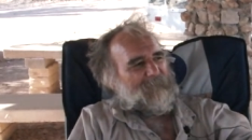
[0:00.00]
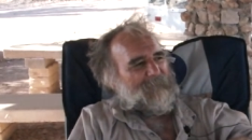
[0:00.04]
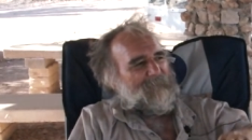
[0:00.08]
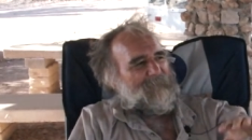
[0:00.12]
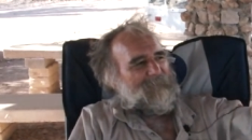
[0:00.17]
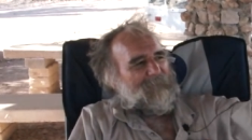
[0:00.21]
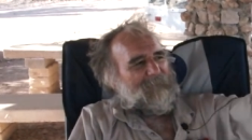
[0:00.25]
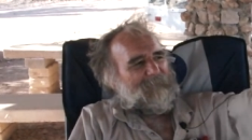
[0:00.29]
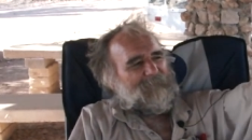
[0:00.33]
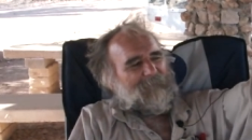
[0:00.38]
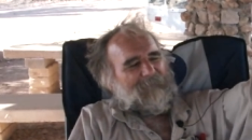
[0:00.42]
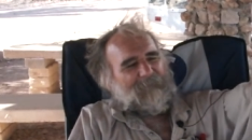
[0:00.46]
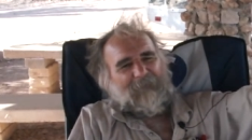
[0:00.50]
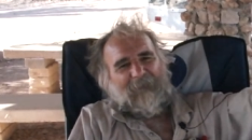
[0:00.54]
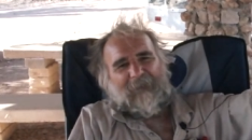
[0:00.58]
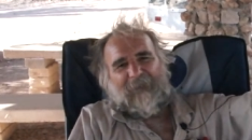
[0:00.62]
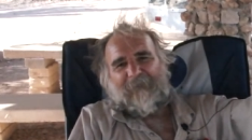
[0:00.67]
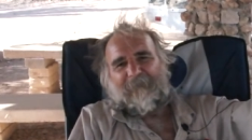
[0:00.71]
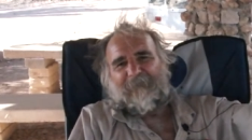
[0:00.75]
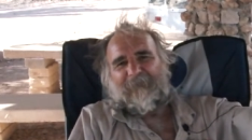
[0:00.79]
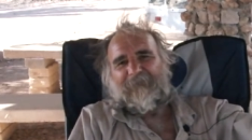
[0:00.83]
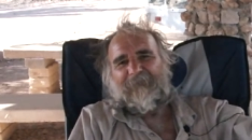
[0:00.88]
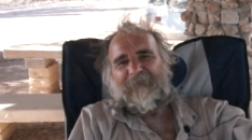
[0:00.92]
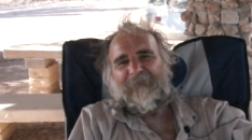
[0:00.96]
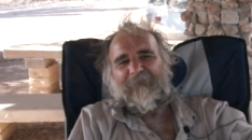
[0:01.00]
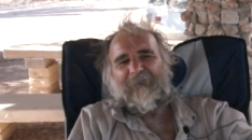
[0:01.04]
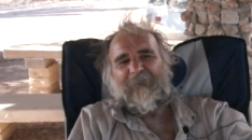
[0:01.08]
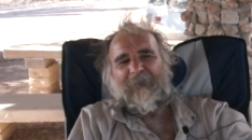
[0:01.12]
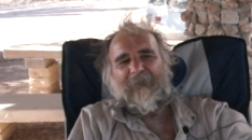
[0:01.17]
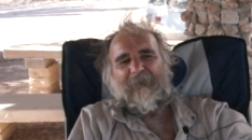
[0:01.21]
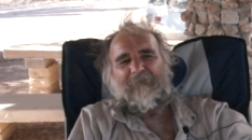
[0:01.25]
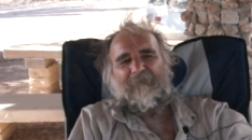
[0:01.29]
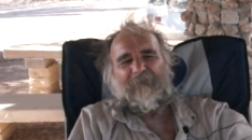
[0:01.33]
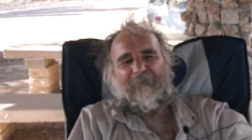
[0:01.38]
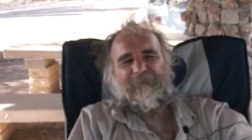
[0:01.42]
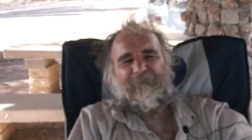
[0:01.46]
the end of the cave, and the
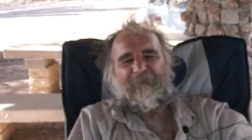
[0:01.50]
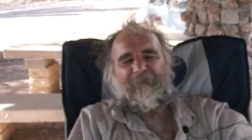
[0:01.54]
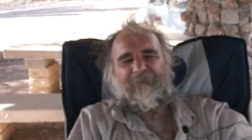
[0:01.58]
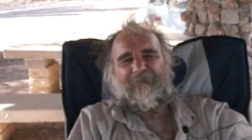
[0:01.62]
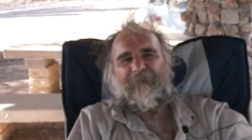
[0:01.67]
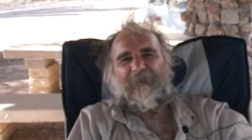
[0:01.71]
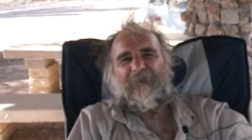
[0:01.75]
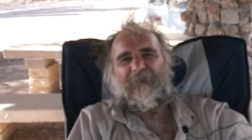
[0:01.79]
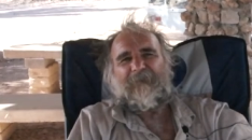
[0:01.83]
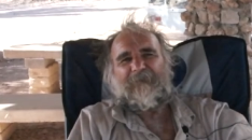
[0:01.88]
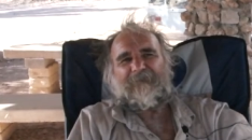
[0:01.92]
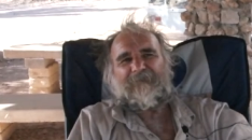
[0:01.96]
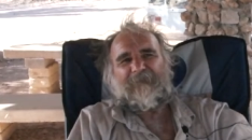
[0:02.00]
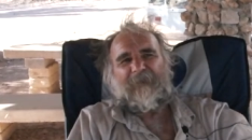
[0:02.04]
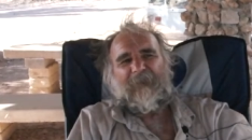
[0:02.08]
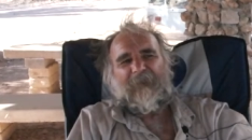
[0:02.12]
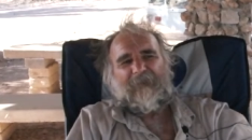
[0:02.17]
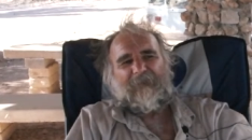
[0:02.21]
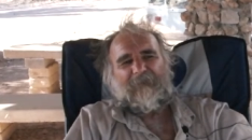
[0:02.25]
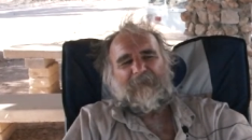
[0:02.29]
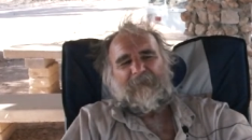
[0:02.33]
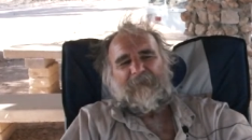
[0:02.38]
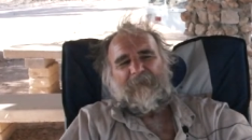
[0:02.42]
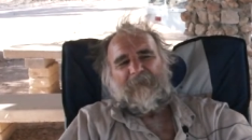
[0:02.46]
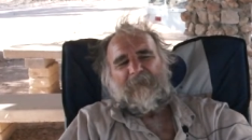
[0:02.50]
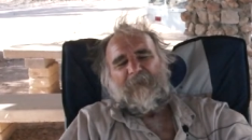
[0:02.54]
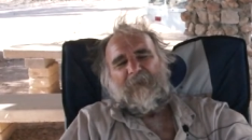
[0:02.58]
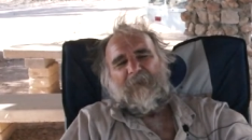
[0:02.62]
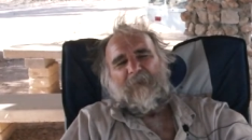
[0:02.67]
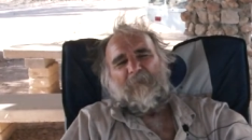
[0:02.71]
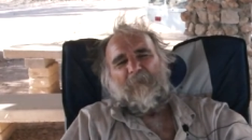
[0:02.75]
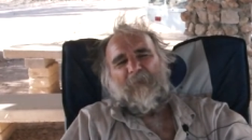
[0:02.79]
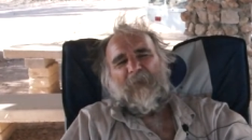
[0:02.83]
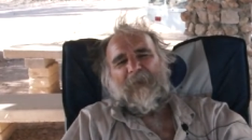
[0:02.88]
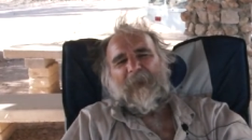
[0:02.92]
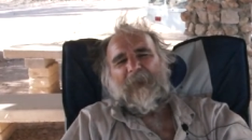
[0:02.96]
cave was the thing is like
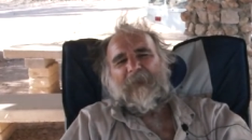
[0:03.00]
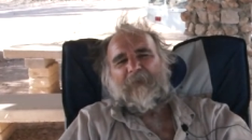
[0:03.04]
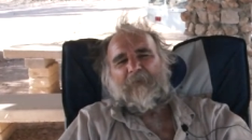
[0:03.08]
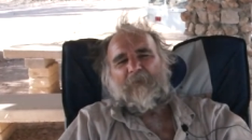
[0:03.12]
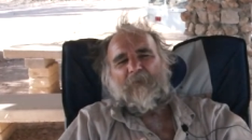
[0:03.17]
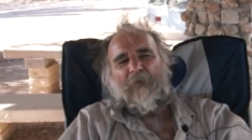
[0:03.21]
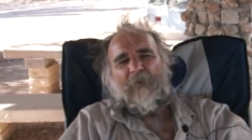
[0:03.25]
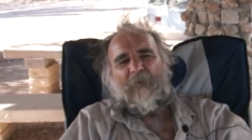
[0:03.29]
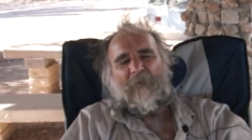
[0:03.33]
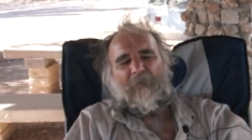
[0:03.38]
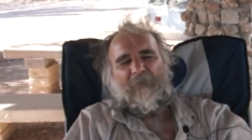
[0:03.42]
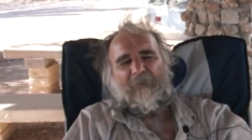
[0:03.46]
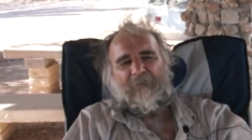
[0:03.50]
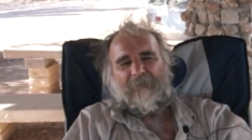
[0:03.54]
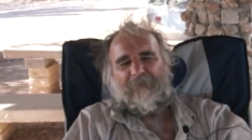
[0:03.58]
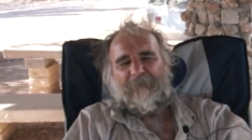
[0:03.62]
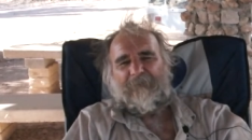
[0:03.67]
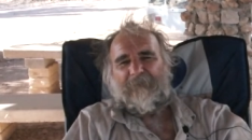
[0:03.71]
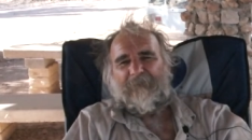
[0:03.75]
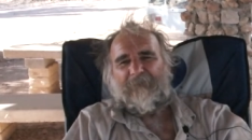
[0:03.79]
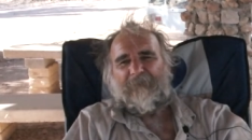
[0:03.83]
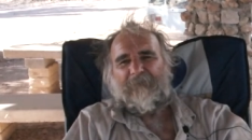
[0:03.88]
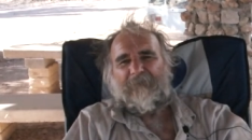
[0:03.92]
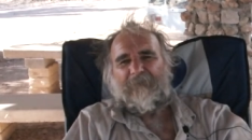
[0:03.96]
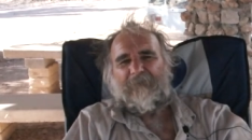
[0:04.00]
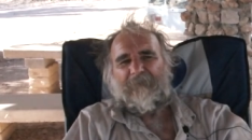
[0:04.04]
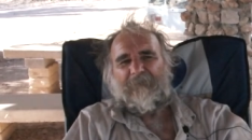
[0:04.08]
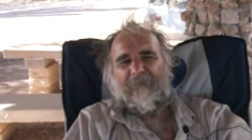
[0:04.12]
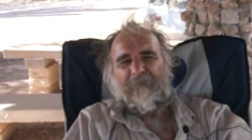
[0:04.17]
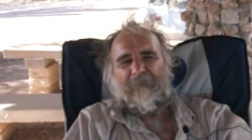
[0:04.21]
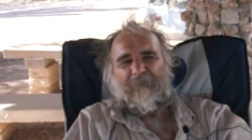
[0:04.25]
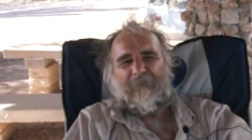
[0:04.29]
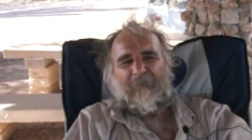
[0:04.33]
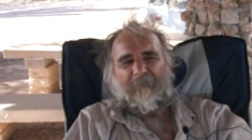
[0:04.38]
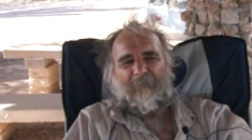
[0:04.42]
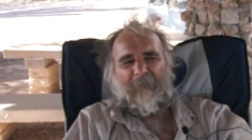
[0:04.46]
what I call.
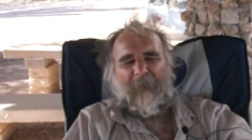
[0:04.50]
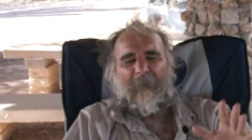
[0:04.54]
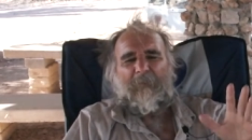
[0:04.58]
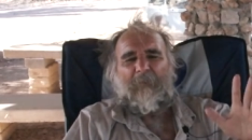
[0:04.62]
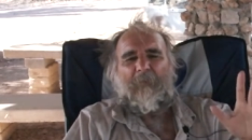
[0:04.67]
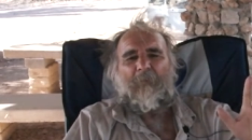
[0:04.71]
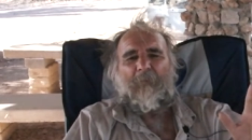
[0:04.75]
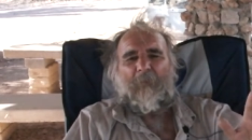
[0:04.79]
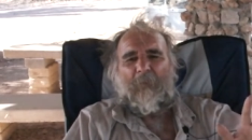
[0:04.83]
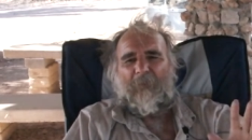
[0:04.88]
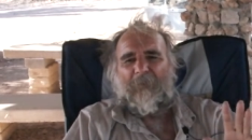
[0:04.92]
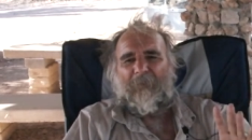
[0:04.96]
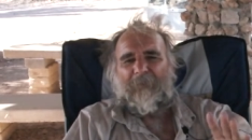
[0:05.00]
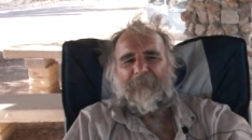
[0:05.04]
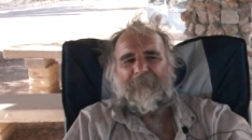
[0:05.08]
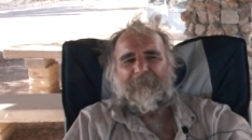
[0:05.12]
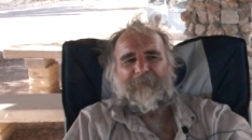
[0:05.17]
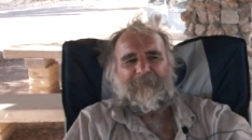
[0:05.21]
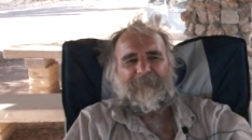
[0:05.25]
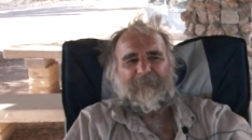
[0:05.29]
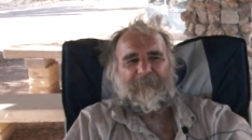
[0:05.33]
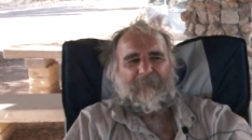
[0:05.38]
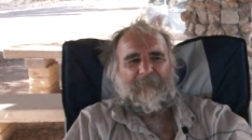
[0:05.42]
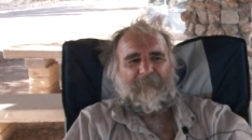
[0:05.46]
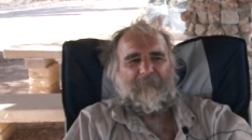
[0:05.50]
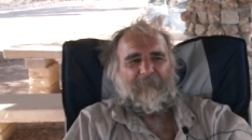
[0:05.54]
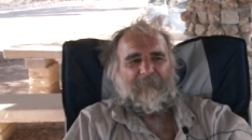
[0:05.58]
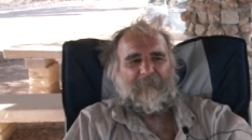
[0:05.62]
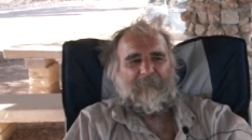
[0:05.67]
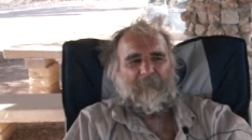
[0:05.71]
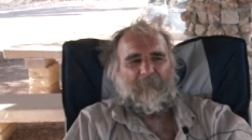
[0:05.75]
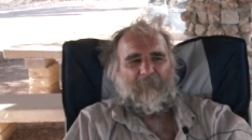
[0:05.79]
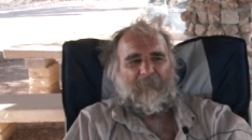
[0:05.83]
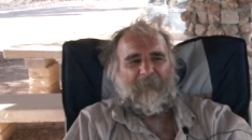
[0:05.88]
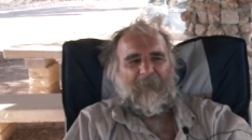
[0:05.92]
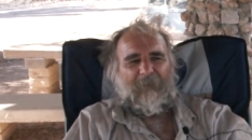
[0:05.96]
In my own words,
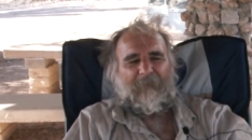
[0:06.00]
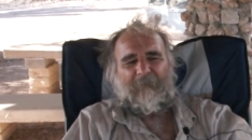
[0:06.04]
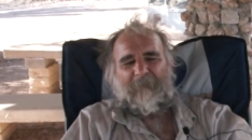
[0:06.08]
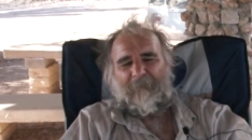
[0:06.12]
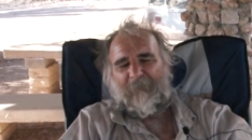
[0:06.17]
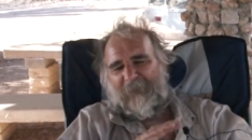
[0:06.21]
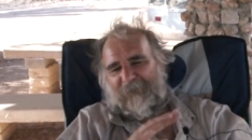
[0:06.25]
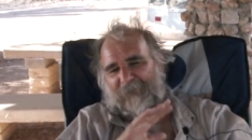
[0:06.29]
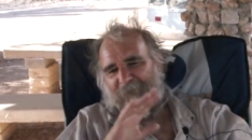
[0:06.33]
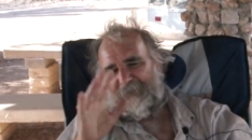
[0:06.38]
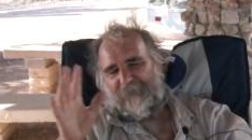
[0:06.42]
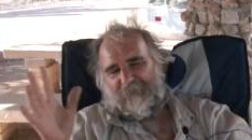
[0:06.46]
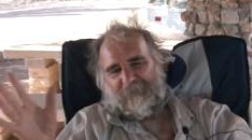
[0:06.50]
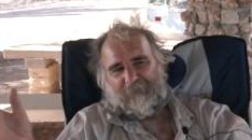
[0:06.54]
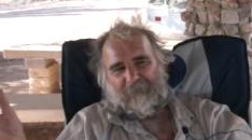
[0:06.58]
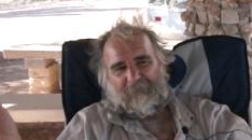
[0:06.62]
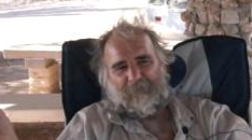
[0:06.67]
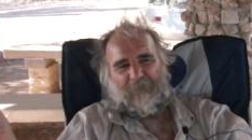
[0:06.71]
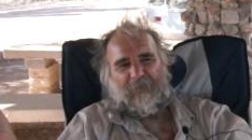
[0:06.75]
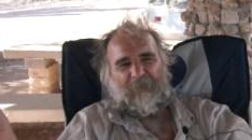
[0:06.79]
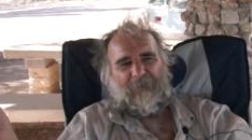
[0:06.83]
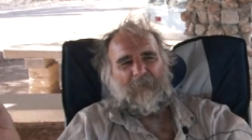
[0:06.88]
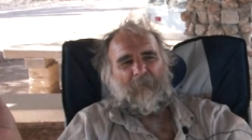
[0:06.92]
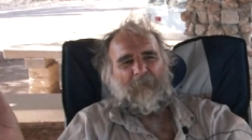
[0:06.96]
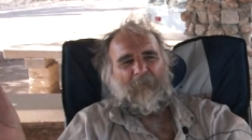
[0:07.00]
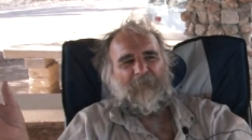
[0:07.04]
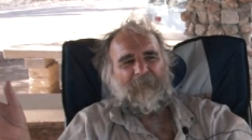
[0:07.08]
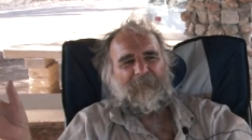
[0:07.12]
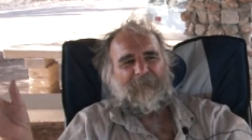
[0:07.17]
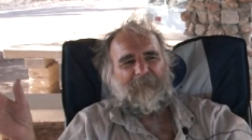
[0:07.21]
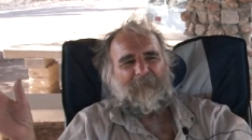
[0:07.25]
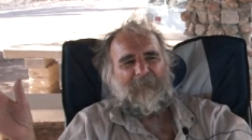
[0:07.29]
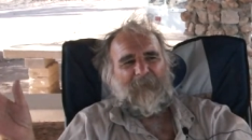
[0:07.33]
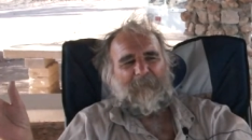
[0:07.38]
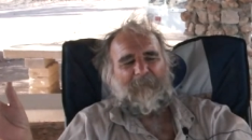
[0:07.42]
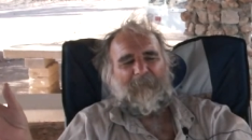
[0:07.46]
without nobody putting
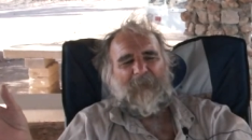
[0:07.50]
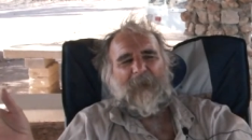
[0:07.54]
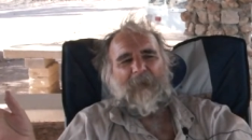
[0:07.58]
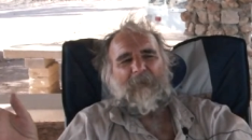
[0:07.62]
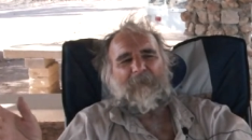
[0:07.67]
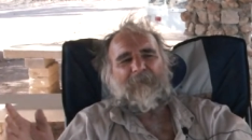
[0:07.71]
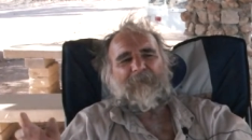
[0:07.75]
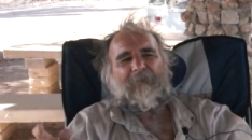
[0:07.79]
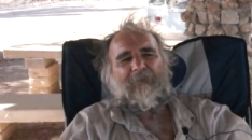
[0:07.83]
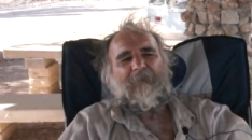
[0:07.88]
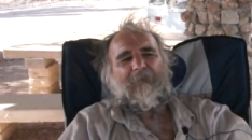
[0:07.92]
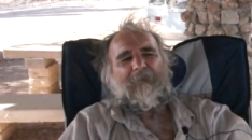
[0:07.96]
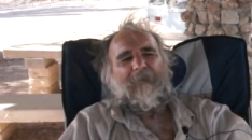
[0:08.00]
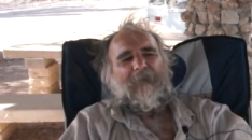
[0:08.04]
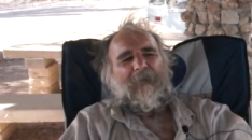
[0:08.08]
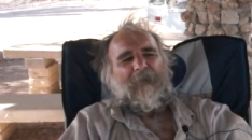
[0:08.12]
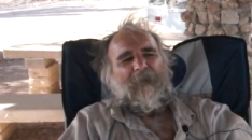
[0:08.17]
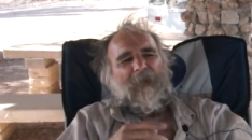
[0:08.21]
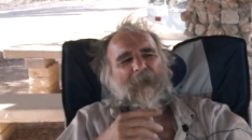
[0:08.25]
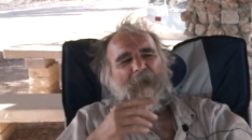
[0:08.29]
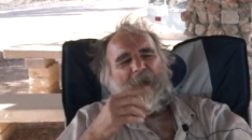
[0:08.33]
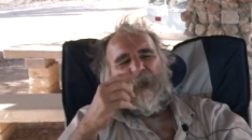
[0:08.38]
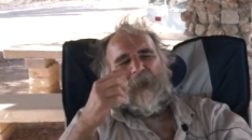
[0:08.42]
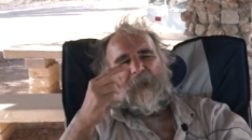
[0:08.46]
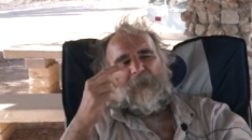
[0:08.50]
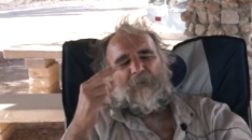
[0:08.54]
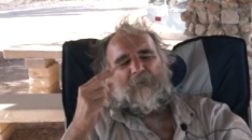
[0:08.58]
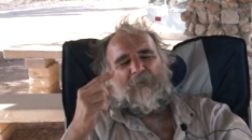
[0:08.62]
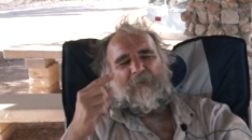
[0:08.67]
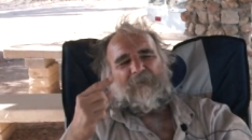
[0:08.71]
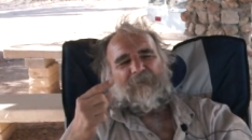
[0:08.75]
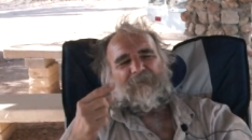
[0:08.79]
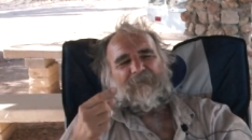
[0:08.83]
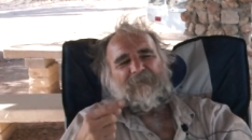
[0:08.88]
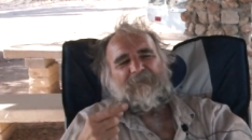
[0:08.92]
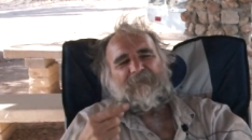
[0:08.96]
words in my mouth, I
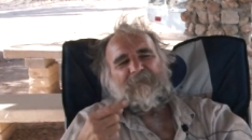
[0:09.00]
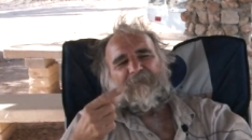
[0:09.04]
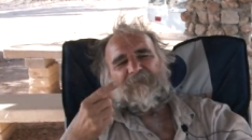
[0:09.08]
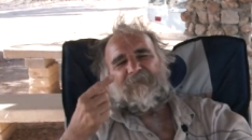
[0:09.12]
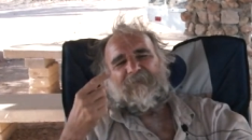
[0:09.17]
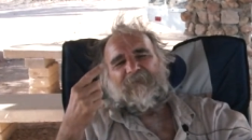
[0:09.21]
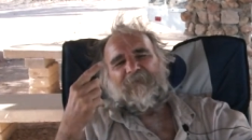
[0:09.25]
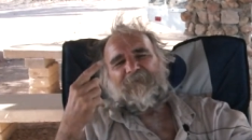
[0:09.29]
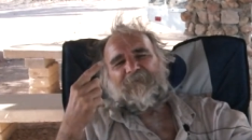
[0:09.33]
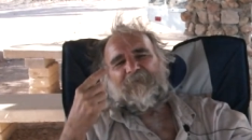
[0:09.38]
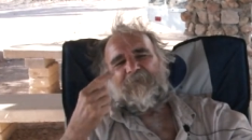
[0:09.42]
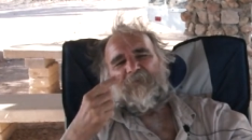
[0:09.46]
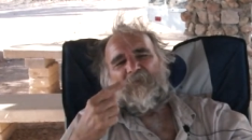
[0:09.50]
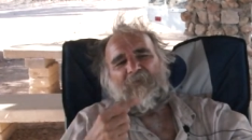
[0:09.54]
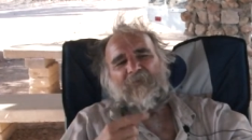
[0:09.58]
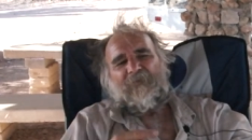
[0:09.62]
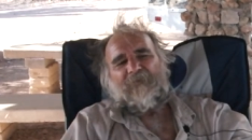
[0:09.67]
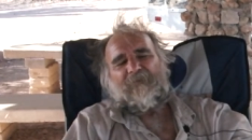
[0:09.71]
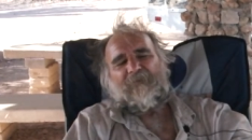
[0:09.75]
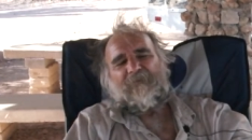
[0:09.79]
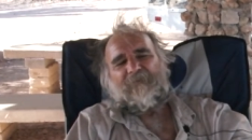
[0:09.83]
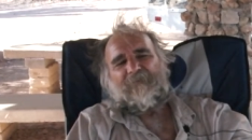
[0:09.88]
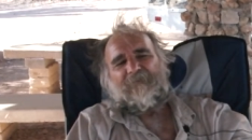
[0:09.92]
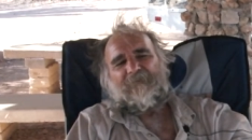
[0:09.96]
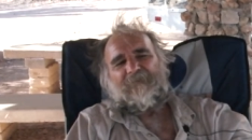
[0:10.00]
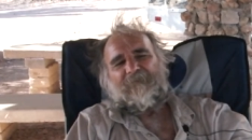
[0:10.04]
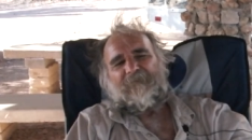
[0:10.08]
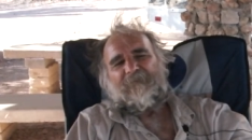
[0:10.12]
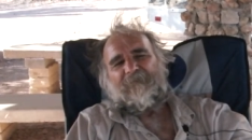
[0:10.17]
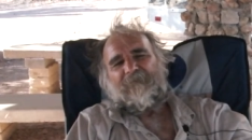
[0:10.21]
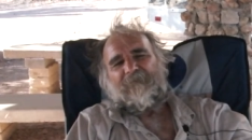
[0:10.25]
call it the Royal